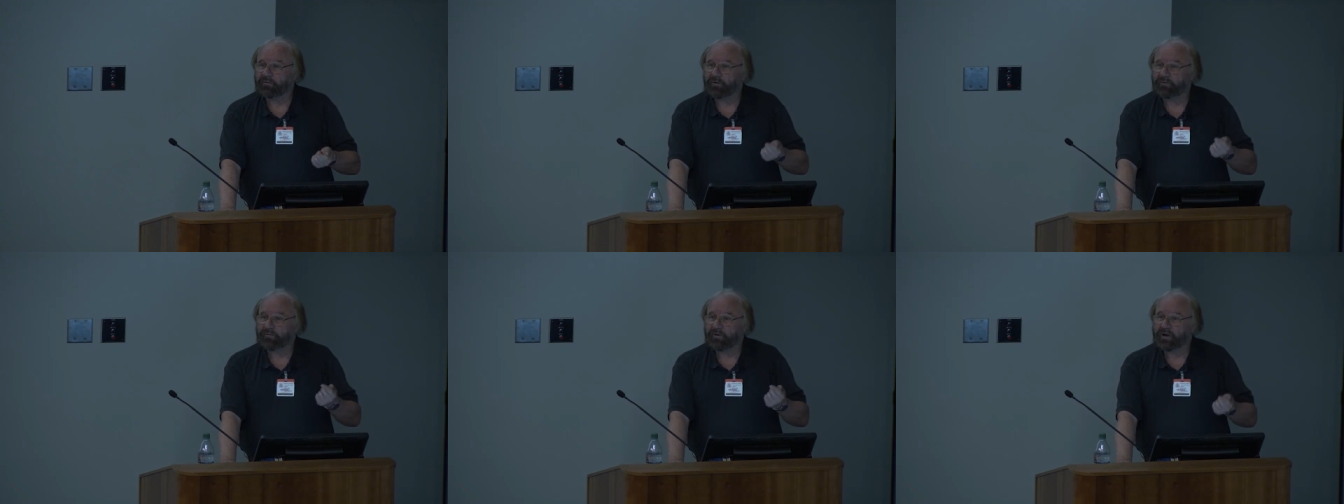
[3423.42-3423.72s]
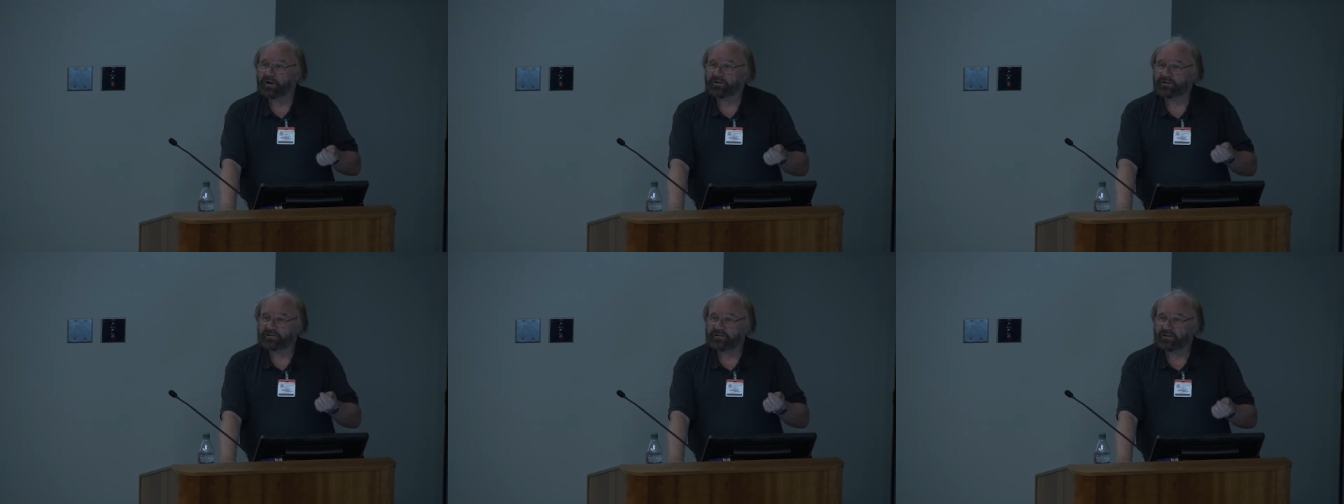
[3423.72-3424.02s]
of
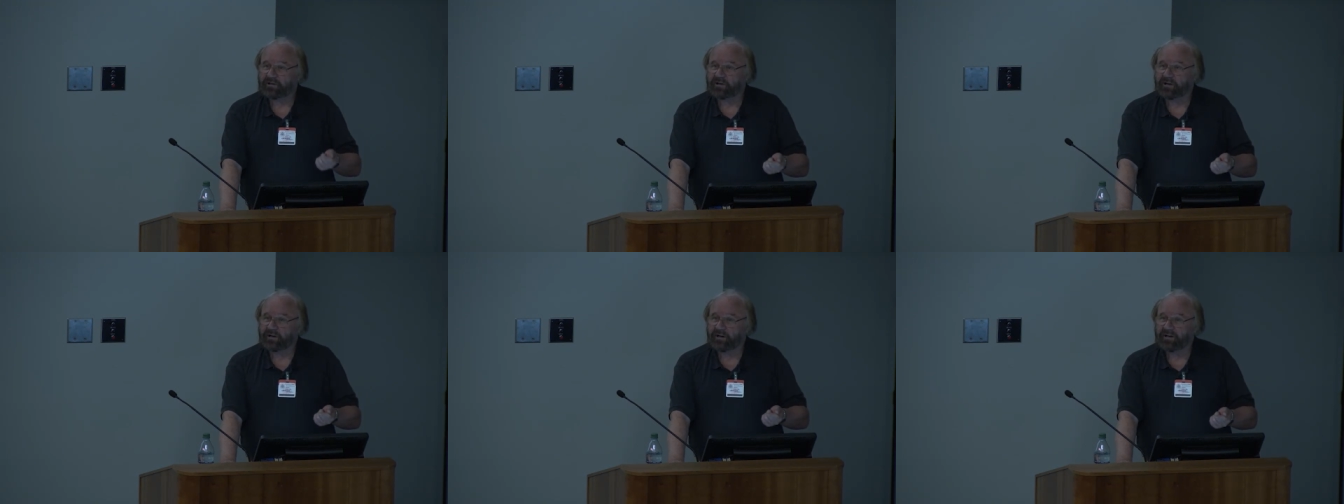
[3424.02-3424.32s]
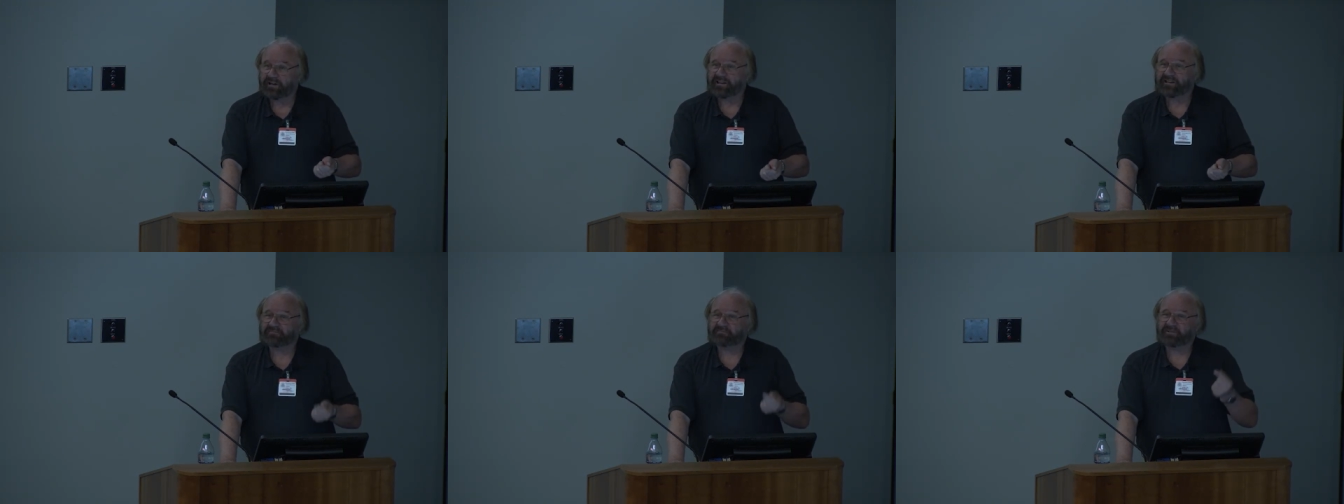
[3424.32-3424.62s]
advanced
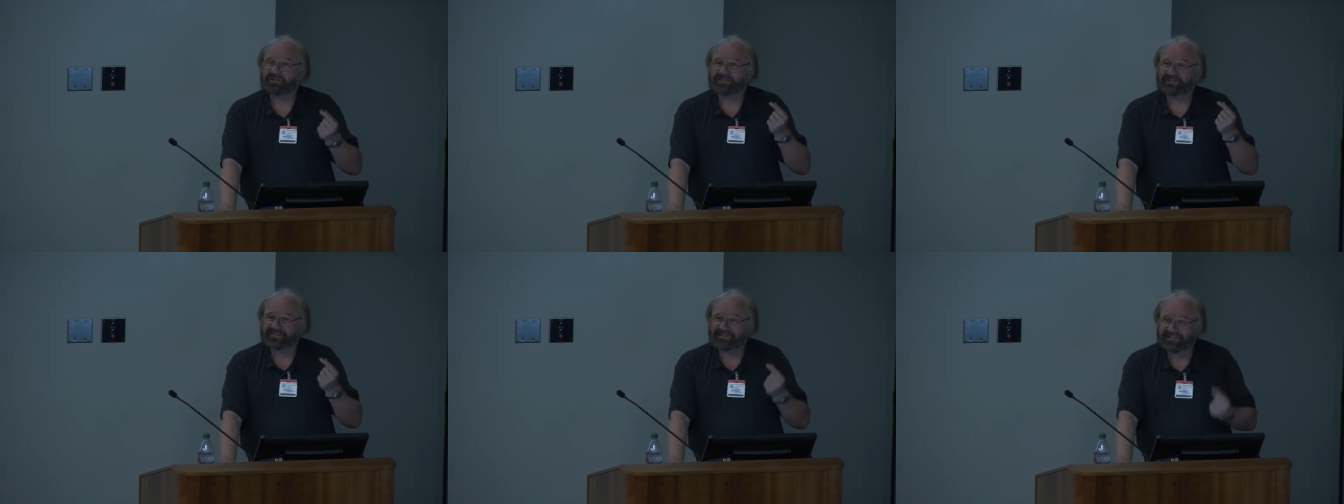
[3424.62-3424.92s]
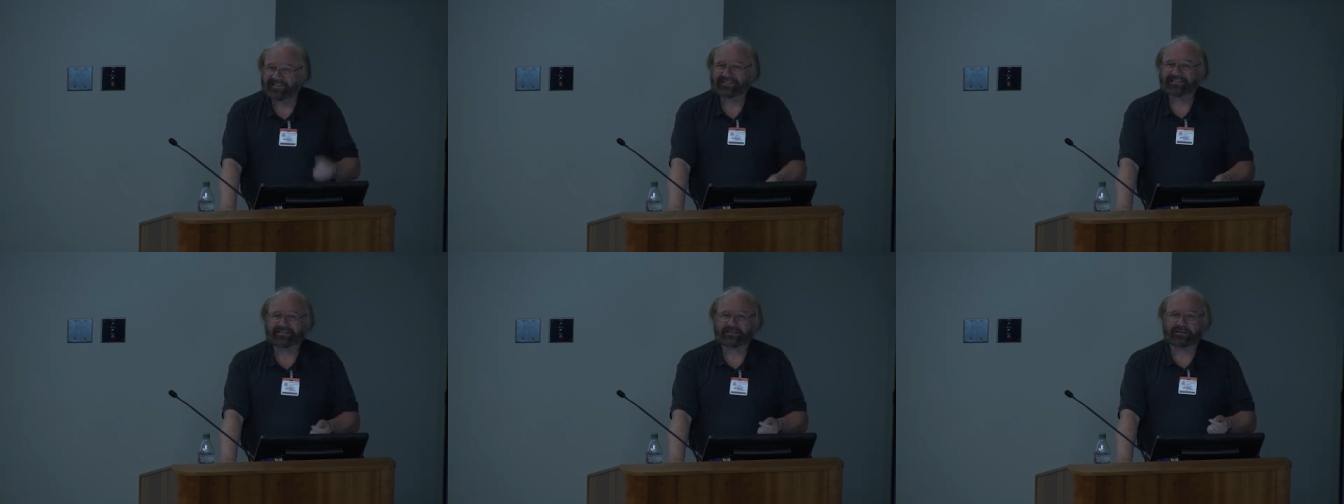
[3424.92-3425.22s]
learning is
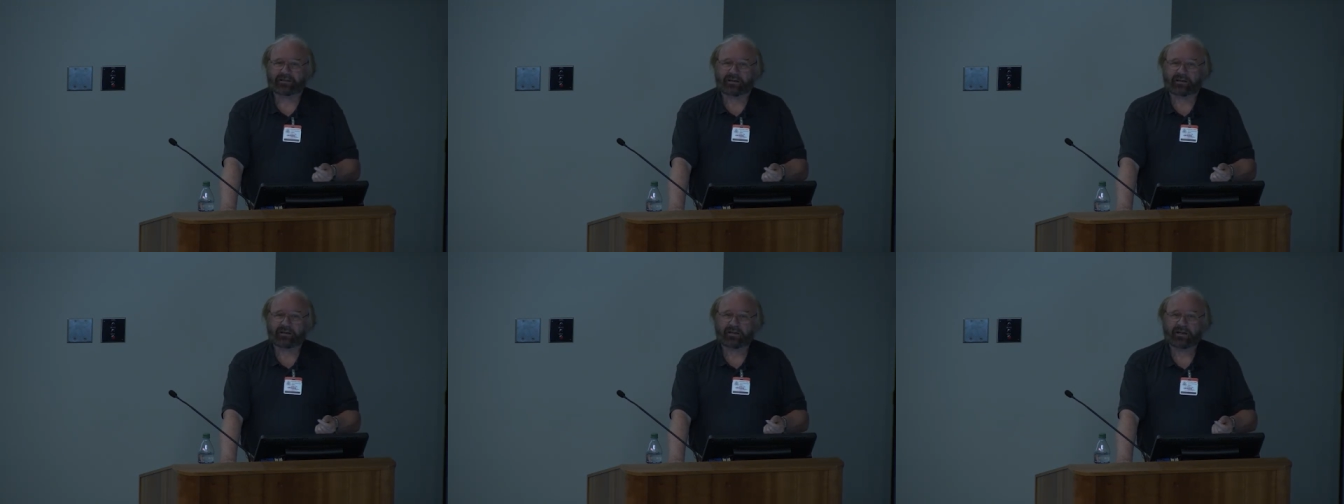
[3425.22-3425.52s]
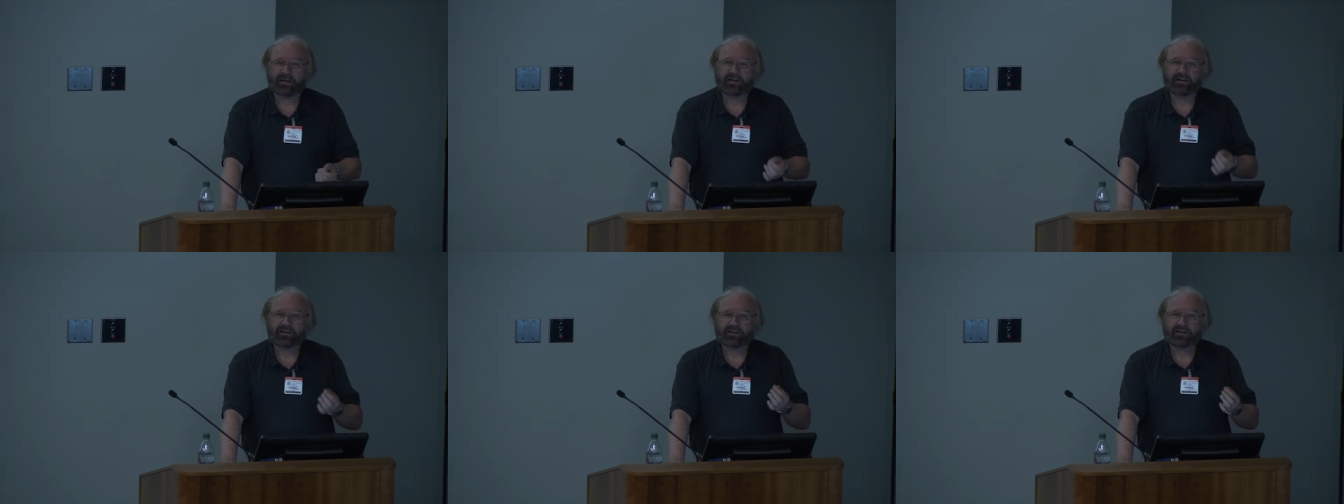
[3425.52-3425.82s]
precisely
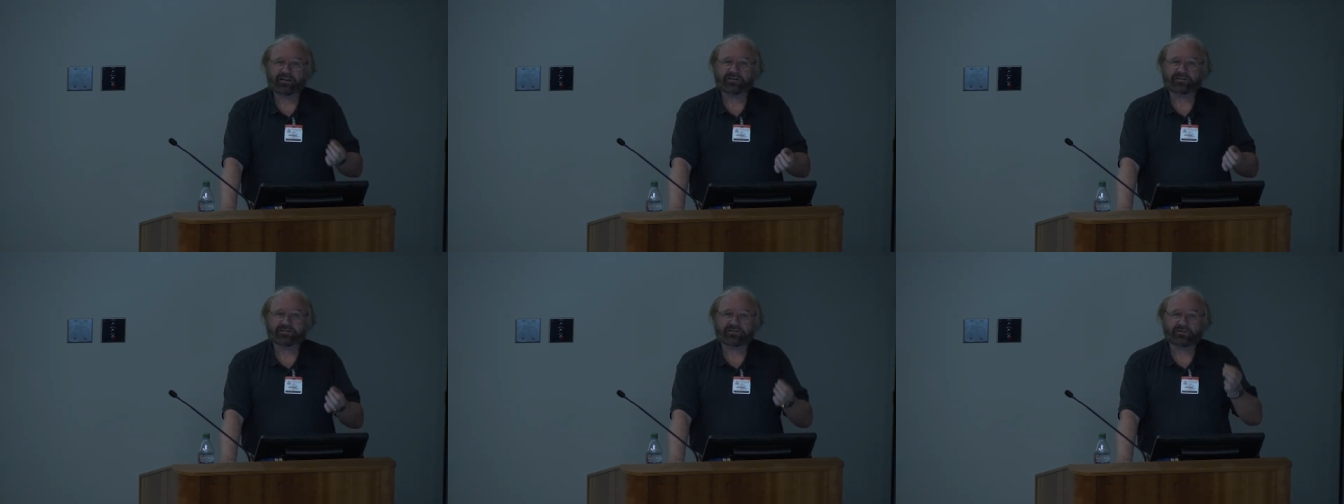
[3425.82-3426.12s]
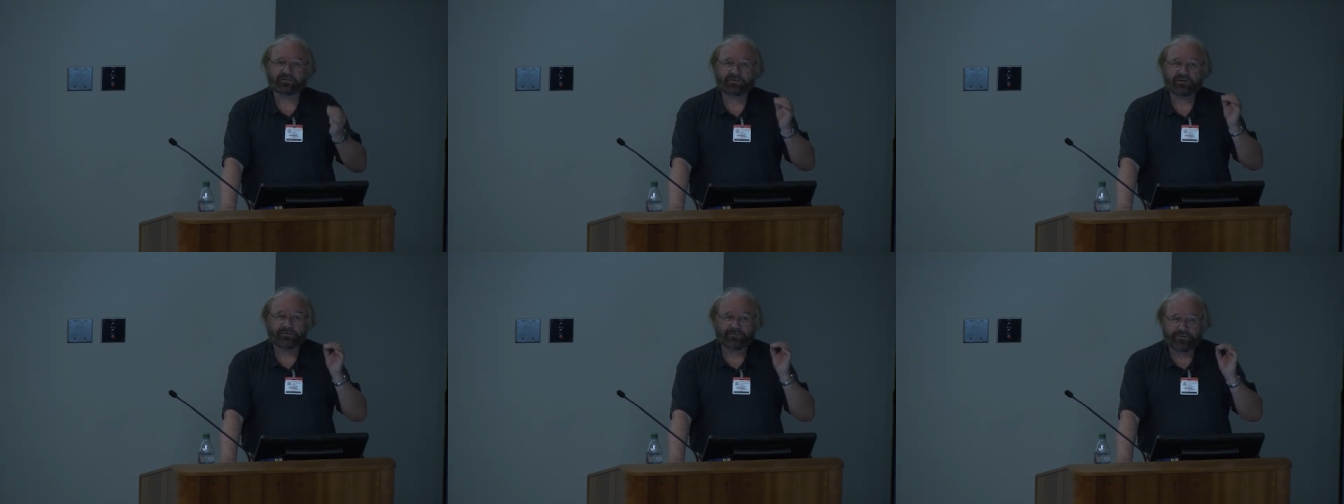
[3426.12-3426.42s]
needs
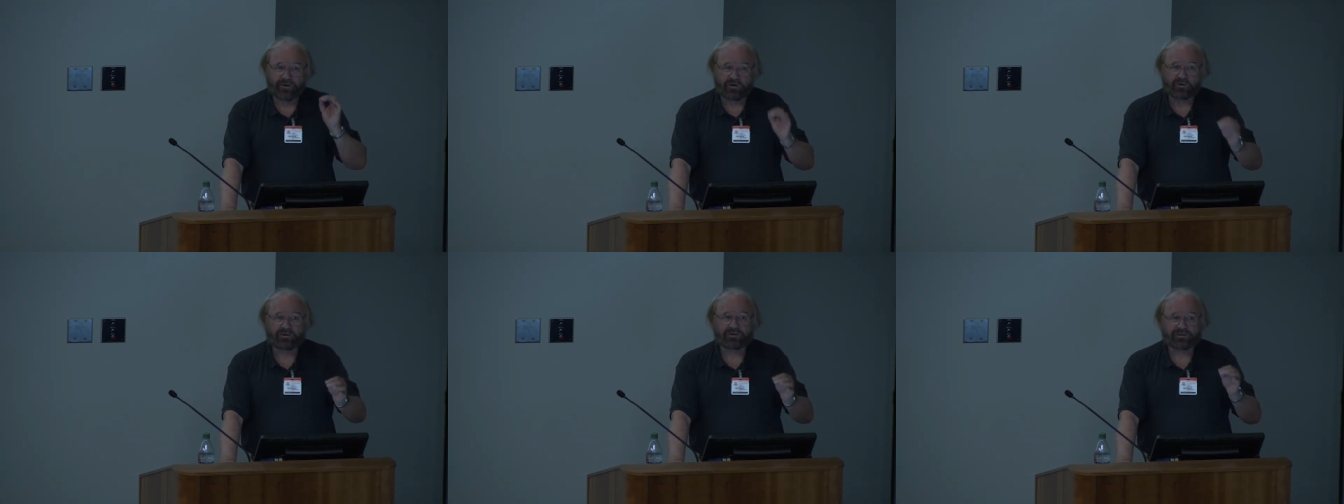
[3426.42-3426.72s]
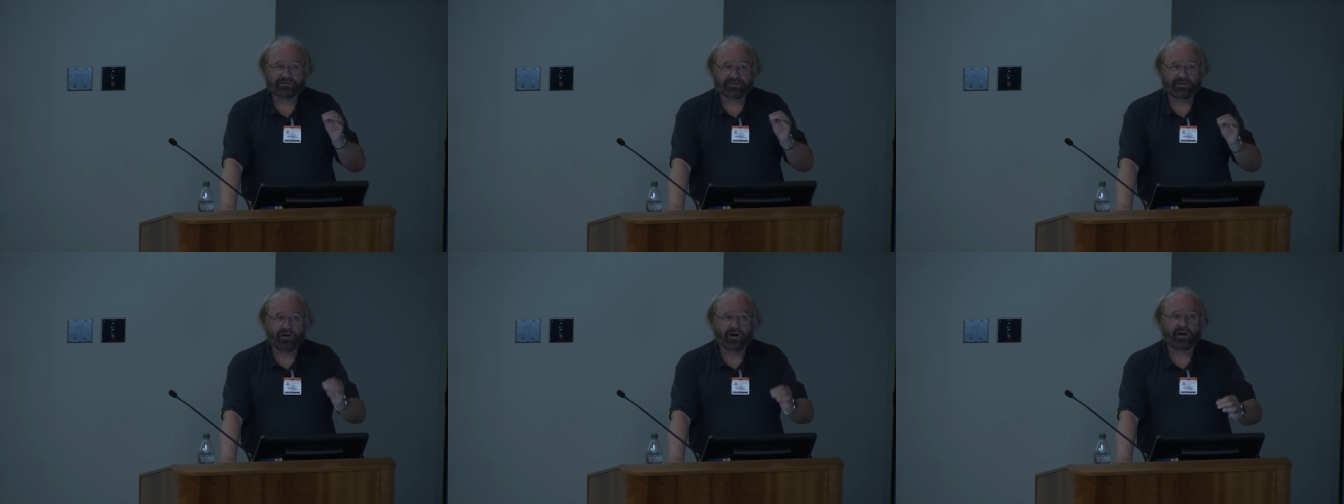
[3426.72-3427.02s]
to
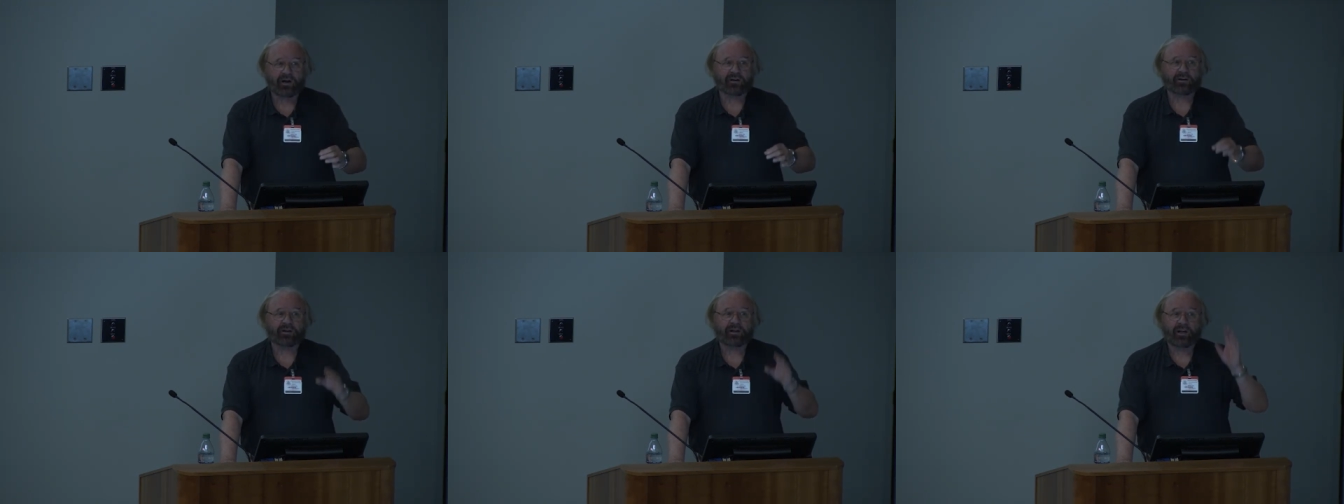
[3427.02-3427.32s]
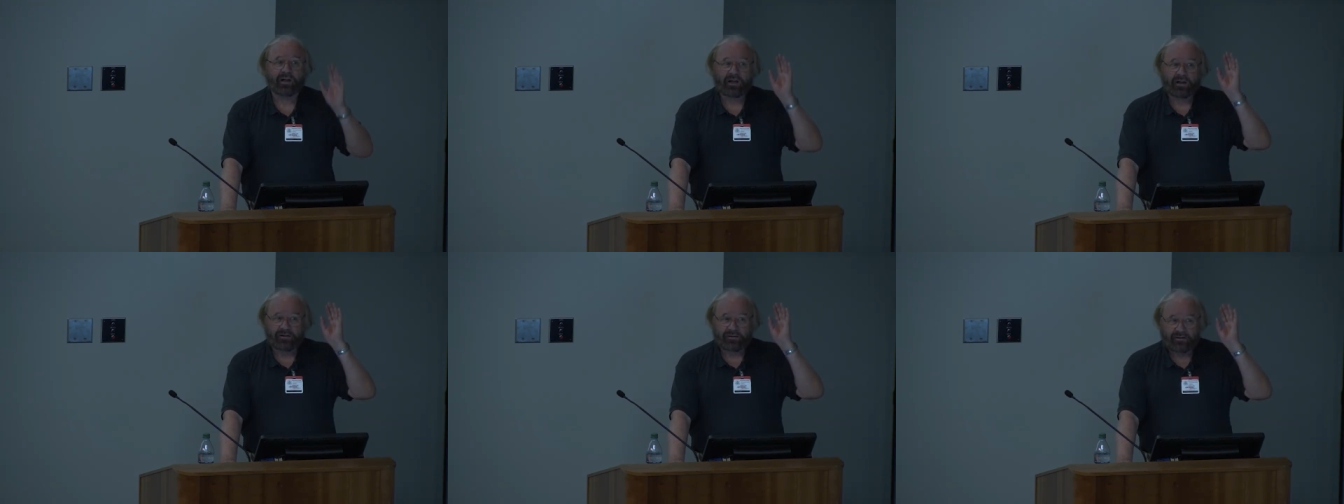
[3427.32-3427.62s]
focus
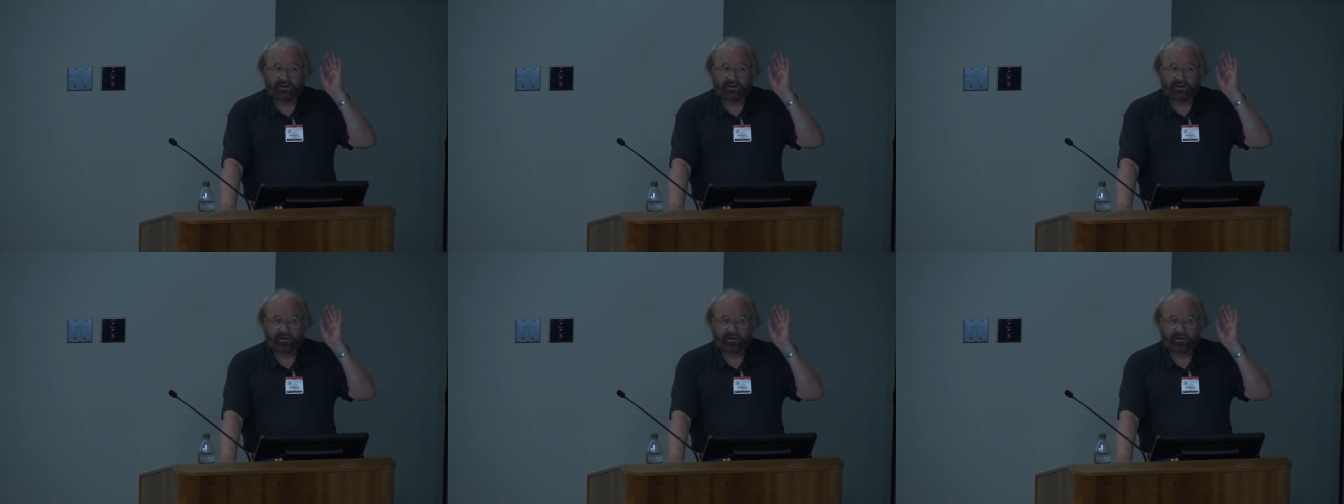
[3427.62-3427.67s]
on